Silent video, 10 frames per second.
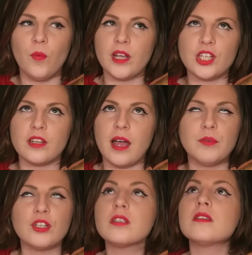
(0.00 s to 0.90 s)
which
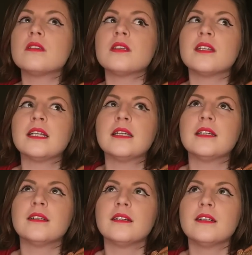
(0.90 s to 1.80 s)
I'm just
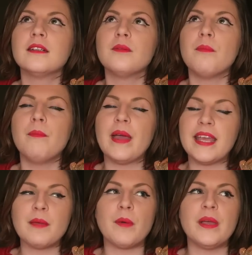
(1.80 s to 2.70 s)

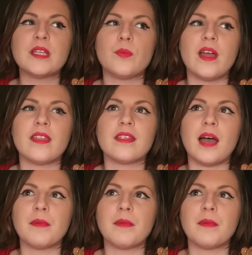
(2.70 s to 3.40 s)
making my peace with.